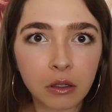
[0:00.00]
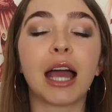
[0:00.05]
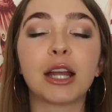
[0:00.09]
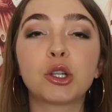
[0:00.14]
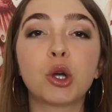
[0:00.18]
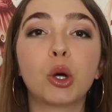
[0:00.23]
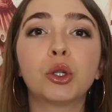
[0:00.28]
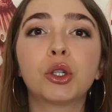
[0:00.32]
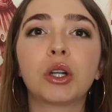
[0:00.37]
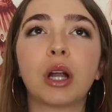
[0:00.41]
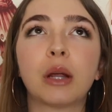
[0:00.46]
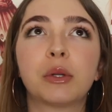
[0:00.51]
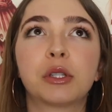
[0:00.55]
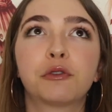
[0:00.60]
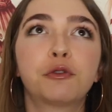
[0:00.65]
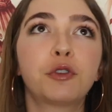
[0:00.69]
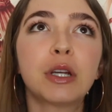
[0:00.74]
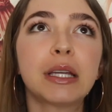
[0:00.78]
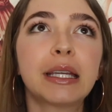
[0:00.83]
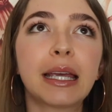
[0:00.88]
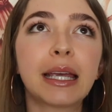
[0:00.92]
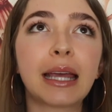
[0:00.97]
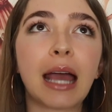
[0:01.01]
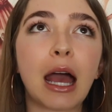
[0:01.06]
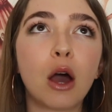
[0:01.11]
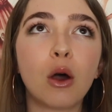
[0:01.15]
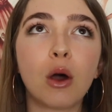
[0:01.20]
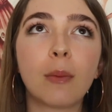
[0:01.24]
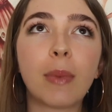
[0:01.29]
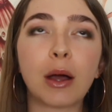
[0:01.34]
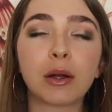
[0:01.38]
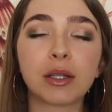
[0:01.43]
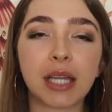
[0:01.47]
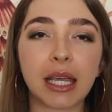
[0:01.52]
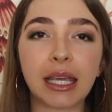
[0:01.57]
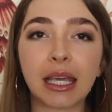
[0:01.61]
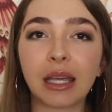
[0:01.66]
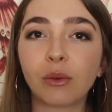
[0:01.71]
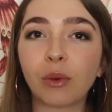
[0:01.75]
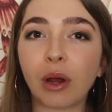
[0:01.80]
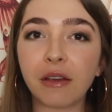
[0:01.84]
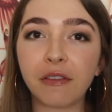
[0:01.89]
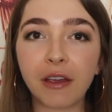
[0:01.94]
I told her I was freaking out about
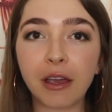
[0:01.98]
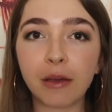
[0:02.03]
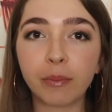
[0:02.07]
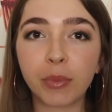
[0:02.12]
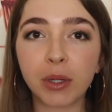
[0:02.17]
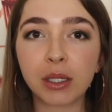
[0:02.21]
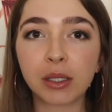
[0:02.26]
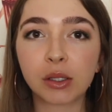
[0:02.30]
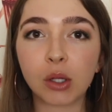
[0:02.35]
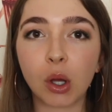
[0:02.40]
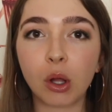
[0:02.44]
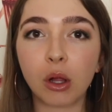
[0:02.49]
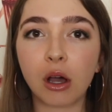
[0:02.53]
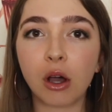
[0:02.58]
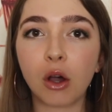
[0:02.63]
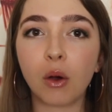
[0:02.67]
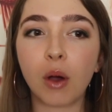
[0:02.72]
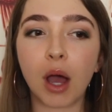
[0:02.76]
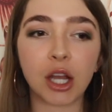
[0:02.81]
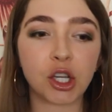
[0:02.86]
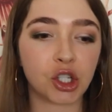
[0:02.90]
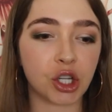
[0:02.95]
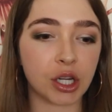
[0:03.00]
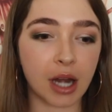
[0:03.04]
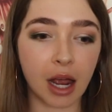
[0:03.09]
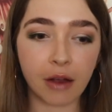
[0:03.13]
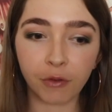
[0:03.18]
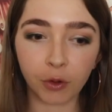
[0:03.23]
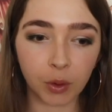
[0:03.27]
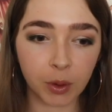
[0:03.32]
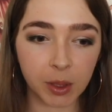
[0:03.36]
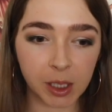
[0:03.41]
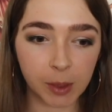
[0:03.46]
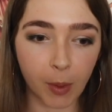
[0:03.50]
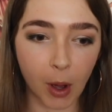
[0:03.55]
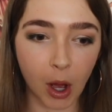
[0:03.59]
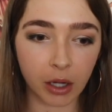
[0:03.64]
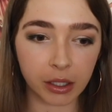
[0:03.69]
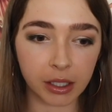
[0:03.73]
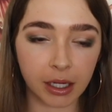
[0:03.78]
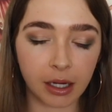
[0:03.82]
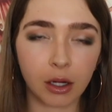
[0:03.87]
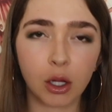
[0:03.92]
taking rifampin solo, and she never
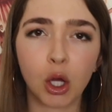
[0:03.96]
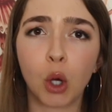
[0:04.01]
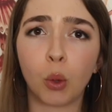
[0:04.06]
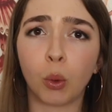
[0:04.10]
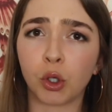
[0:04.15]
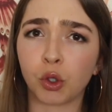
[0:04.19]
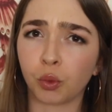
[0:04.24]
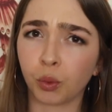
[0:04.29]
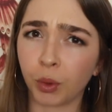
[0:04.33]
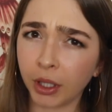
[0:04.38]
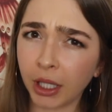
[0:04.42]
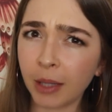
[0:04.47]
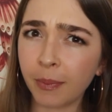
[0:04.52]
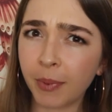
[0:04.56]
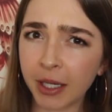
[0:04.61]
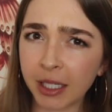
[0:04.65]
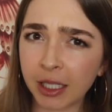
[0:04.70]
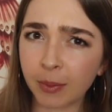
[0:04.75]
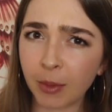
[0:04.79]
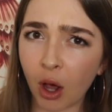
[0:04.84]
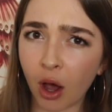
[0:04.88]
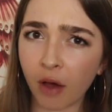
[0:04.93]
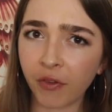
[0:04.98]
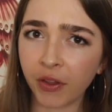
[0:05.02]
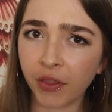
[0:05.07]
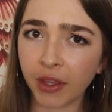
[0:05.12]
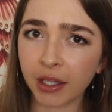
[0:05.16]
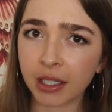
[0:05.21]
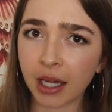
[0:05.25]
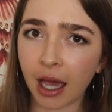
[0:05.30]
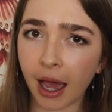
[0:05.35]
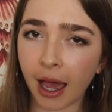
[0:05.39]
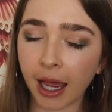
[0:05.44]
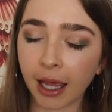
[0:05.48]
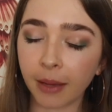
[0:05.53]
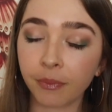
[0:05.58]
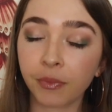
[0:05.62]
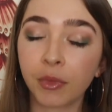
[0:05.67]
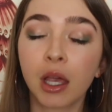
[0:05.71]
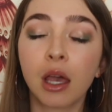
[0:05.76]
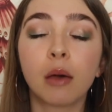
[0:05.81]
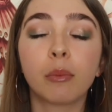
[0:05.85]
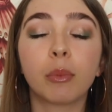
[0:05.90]
responded, which really pissed me off at the
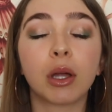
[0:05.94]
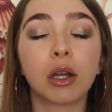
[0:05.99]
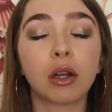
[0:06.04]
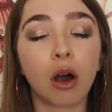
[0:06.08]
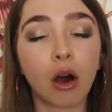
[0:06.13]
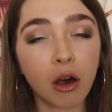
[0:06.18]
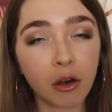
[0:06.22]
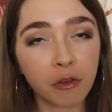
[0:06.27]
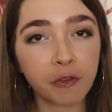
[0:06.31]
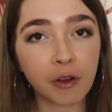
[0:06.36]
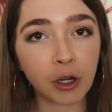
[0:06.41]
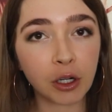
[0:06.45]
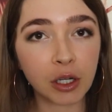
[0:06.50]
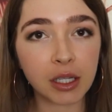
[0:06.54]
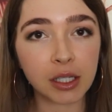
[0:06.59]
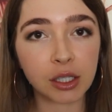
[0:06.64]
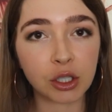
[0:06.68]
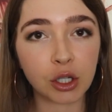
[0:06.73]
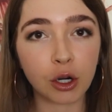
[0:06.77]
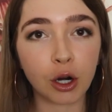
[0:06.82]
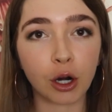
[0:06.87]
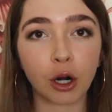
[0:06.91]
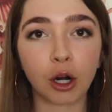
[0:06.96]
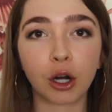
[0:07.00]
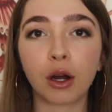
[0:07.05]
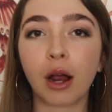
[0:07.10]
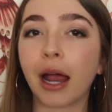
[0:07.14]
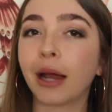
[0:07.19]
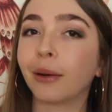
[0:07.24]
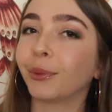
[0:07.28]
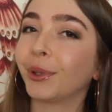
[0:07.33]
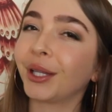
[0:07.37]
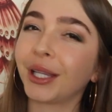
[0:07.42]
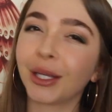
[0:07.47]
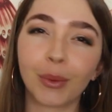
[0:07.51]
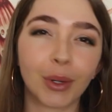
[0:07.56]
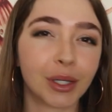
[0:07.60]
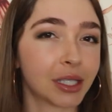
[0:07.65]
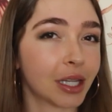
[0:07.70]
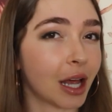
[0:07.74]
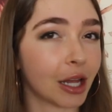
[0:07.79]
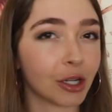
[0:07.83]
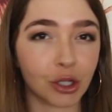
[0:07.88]
time, but in all fairness to her, I really
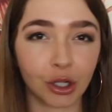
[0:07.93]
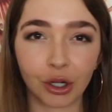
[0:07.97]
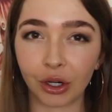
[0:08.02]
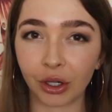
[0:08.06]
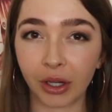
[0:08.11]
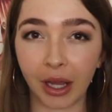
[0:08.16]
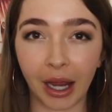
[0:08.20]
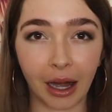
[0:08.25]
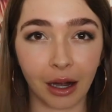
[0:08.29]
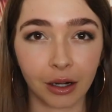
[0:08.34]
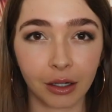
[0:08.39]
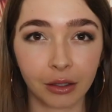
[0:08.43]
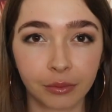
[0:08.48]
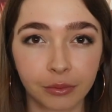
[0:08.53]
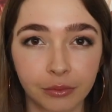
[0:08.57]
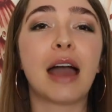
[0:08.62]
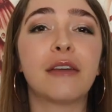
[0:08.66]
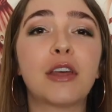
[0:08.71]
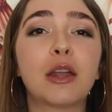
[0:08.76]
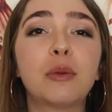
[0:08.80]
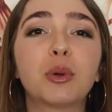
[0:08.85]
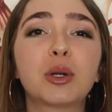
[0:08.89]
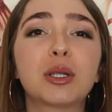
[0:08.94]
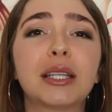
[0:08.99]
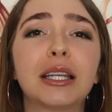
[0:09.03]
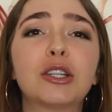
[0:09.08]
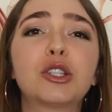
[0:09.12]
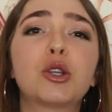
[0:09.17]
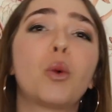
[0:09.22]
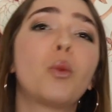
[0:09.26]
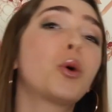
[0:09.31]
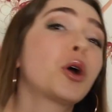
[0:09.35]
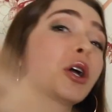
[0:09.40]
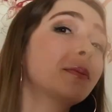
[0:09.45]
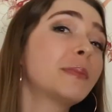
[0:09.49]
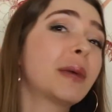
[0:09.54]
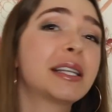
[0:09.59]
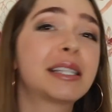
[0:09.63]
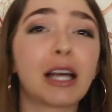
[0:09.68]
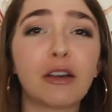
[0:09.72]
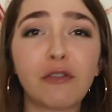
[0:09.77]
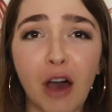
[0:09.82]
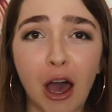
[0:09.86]
wasn't under her care. I then proceeded to work
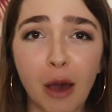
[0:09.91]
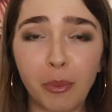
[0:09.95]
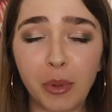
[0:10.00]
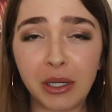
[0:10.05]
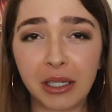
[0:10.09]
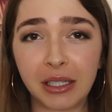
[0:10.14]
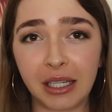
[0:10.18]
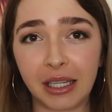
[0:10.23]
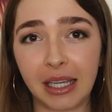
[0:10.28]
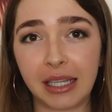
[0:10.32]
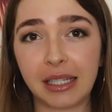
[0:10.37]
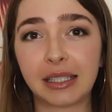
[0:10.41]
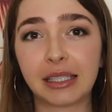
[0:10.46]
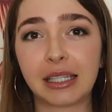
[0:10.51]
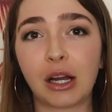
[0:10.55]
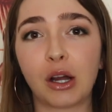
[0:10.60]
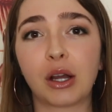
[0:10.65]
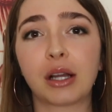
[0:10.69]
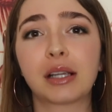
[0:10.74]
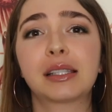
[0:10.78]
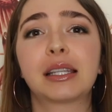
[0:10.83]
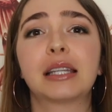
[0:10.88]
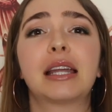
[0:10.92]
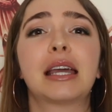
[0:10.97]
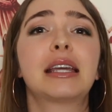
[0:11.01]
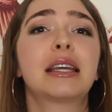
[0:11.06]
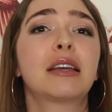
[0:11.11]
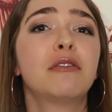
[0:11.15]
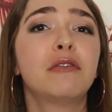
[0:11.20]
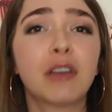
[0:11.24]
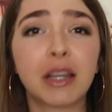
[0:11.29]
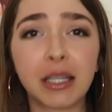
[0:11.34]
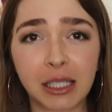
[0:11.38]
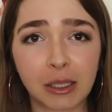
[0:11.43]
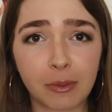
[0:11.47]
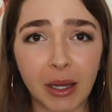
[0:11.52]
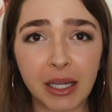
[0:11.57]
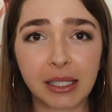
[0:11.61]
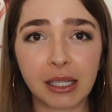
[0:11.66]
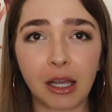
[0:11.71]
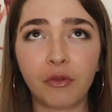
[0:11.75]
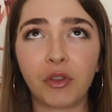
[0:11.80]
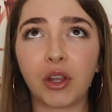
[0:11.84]
myself up into hysterics, and I convinced
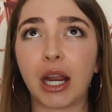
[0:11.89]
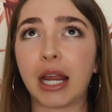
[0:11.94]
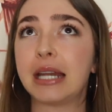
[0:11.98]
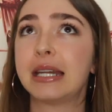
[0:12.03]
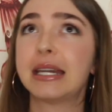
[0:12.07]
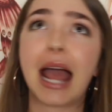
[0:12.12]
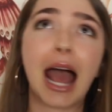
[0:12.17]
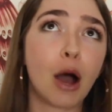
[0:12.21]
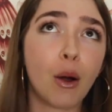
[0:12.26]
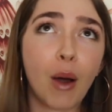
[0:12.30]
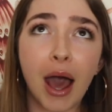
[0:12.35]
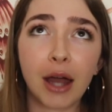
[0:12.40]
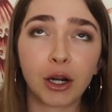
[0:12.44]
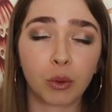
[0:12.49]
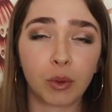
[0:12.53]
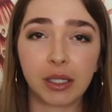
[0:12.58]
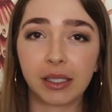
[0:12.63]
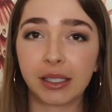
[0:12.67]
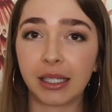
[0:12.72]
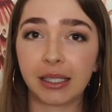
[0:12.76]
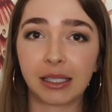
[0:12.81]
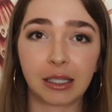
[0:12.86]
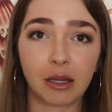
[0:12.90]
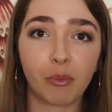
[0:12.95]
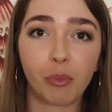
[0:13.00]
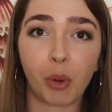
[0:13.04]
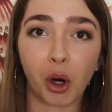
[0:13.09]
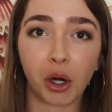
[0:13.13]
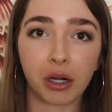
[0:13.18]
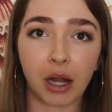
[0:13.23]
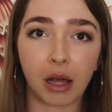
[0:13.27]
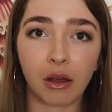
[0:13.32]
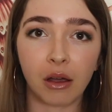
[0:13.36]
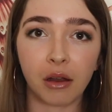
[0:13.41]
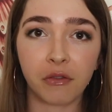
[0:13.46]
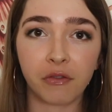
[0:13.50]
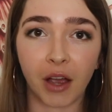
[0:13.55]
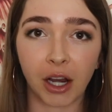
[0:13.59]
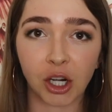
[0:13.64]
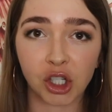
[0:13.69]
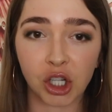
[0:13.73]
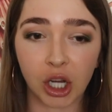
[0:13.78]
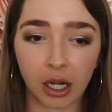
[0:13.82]
myself that I now had a resistant Bartonella
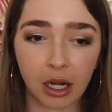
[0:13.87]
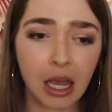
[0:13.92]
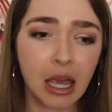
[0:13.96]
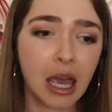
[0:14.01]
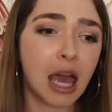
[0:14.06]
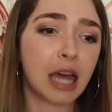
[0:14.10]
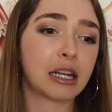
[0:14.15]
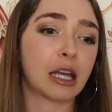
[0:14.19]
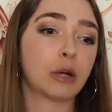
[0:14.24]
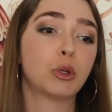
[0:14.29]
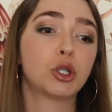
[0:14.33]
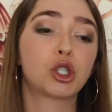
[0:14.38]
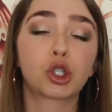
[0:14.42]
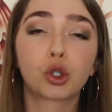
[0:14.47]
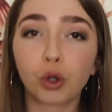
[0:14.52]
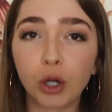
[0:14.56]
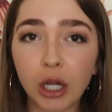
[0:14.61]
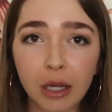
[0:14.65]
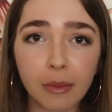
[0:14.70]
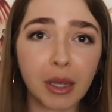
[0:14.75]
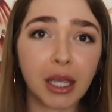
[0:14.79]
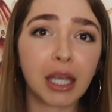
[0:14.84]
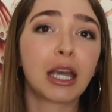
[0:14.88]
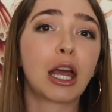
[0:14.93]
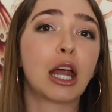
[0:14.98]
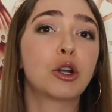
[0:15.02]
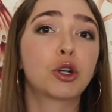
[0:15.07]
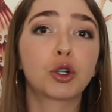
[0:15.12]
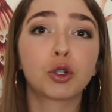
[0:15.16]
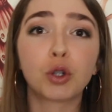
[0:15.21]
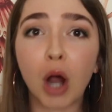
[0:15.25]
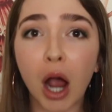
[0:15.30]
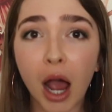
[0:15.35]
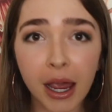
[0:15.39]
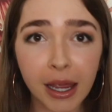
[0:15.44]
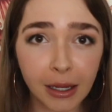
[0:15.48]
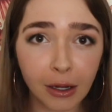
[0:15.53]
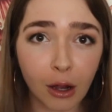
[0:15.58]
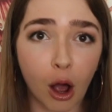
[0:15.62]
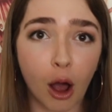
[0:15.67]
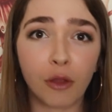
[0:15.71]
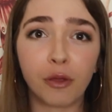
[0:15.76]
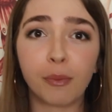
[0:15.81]
infection, and I was screaming and
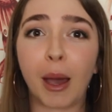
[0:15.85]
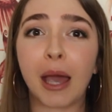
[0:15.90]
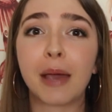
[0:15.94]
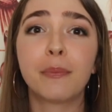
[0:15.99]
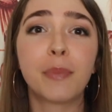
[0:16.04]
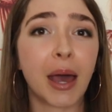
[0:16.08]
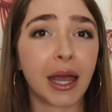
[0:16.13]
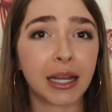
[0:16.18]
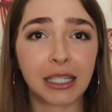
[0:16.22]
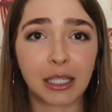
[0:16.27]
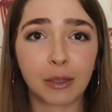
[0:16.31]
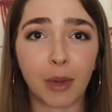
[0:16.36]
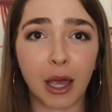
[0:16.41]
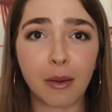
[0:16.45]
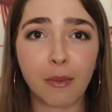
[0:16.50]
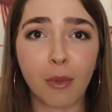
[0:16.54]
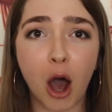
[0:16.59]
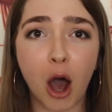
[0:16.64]
crying on my bed to my